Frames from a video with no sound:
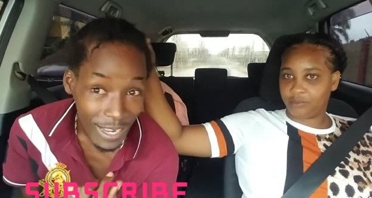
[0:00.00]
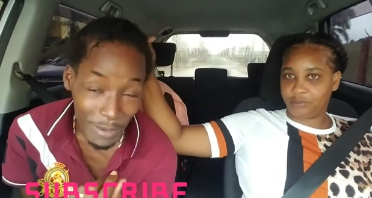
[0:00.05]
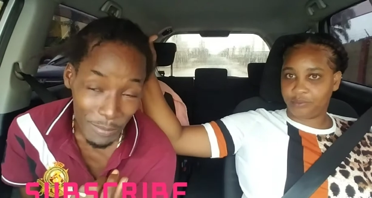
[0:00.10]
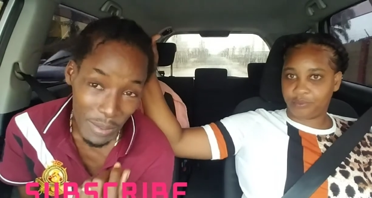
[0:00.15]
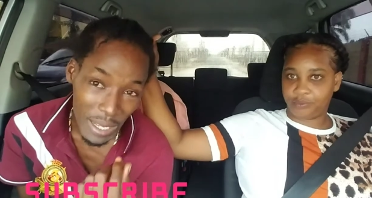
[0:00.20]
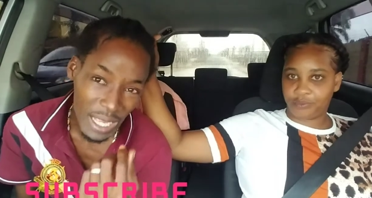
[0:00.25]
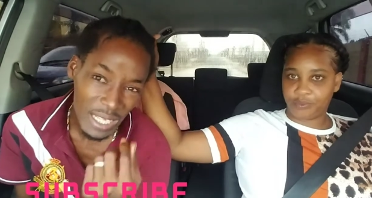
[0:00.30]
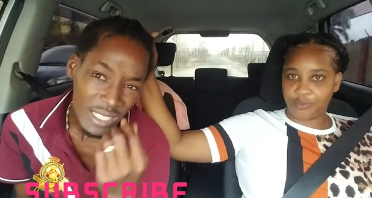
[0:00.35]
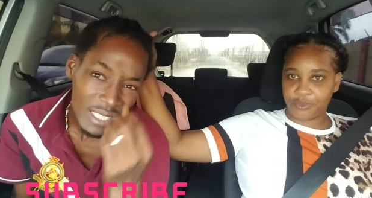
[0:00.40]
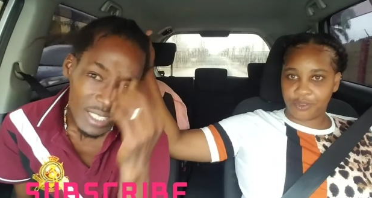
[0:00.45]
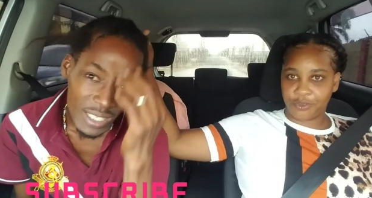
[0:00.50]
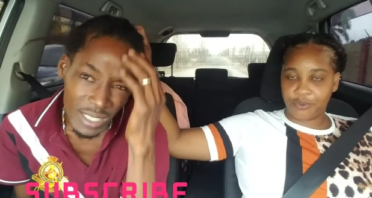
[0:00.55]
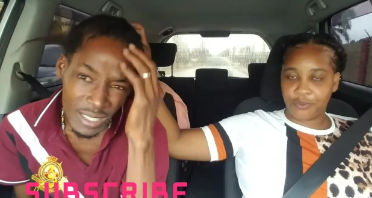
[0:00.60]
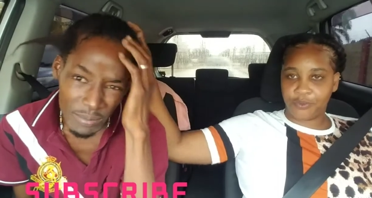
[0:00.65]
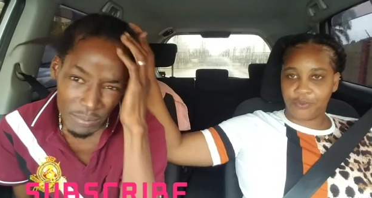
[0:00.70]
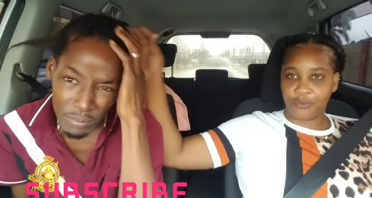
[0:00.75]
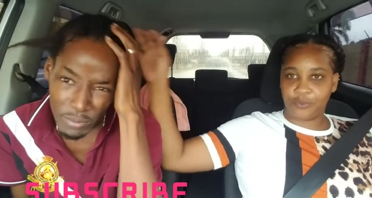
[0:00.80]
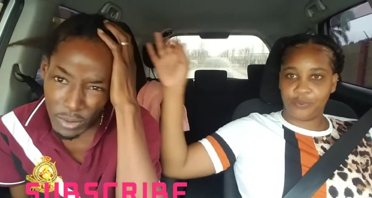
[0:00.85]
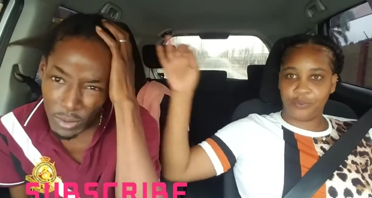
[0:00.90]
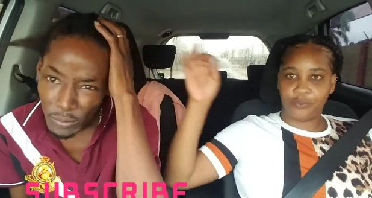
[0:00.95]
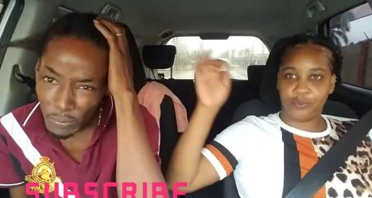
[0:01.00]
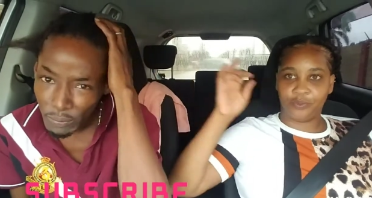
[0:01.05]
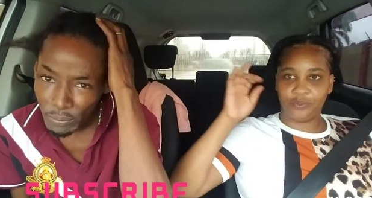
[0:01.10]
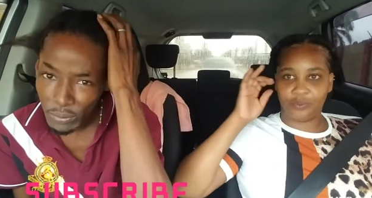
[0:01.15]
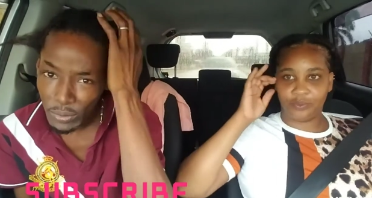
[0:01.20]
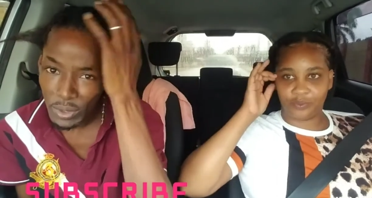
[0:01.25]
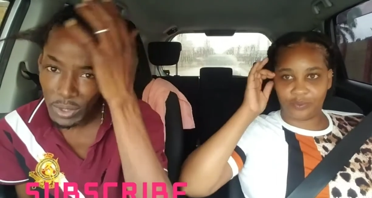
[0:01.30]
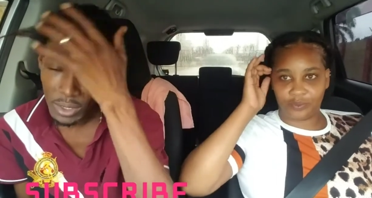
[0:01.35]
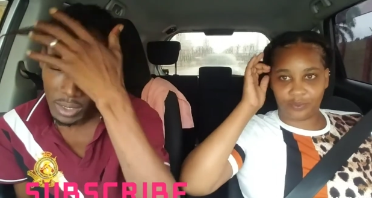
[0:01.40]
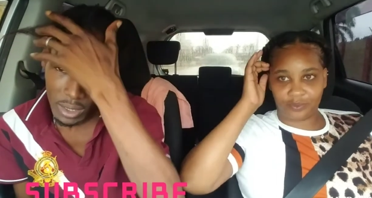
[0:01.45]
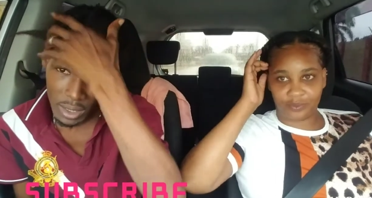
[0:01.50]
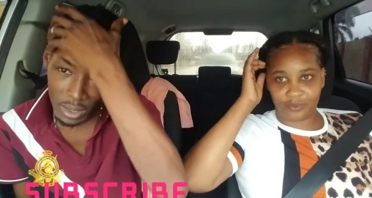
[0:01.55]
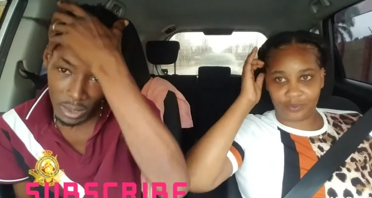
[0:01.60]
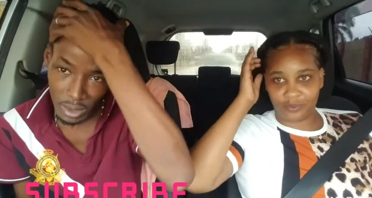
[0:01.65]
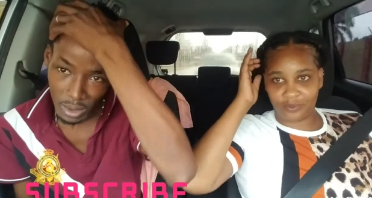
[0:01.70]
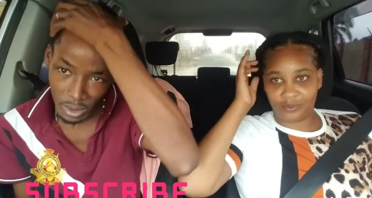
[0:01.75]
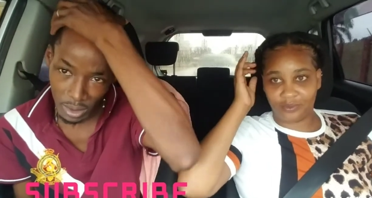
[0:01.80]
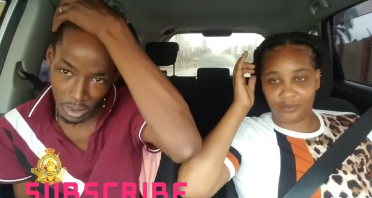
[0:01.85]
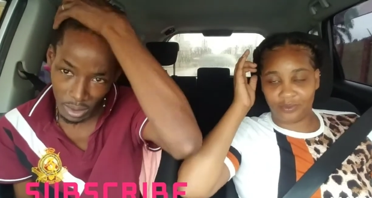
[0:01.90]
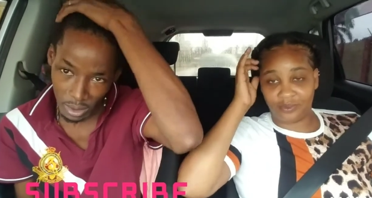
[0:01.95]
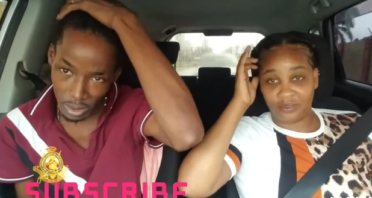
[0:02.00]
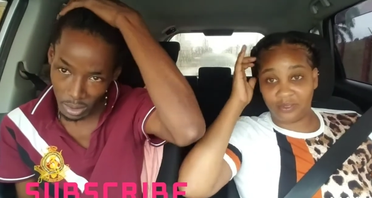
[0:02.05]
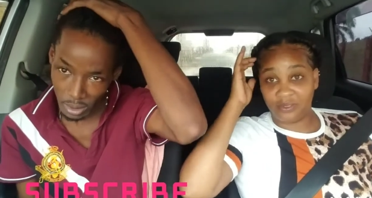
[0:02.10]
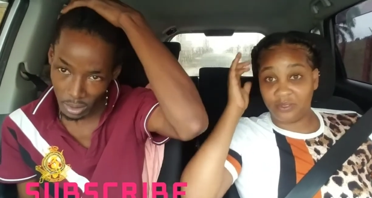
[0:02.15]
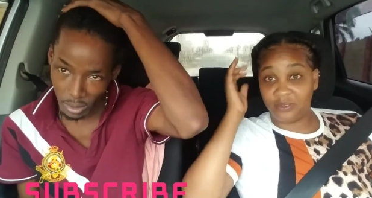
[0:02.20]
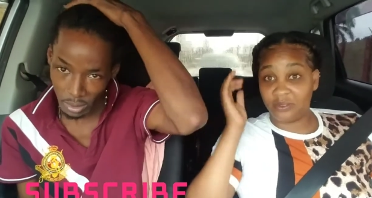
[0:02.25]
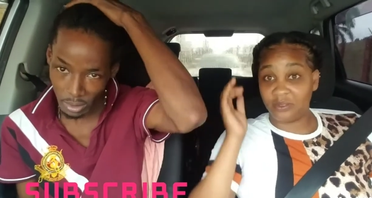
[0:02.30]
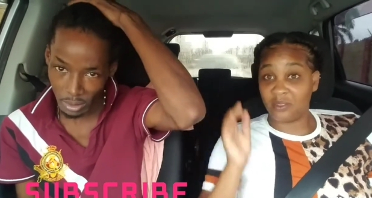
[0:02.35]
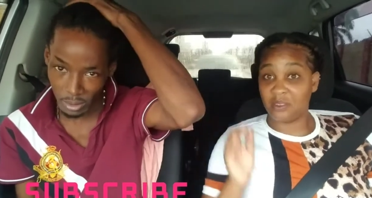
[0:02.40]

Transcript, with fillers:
Speaker 1: I mean, oh, muk lot.